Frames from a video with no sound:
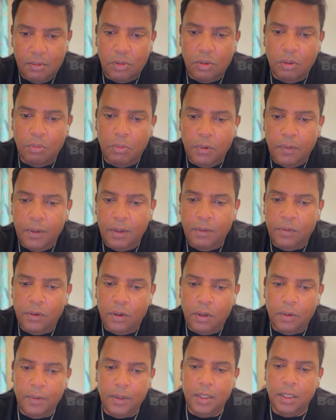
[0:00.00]
So moving
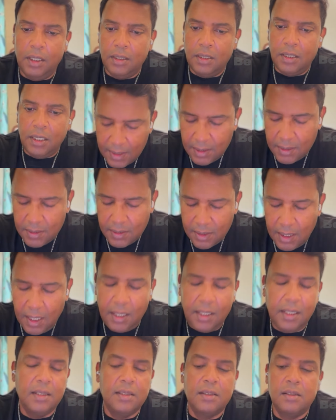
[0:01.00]
forward,
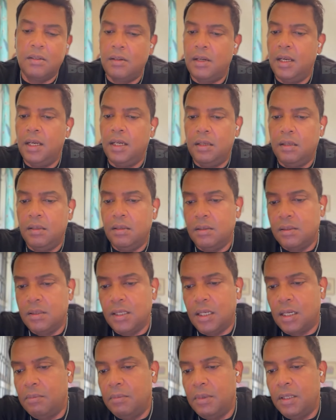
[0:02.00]
instantaneous trade
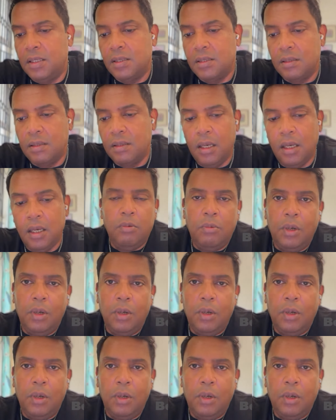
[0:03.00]
settlements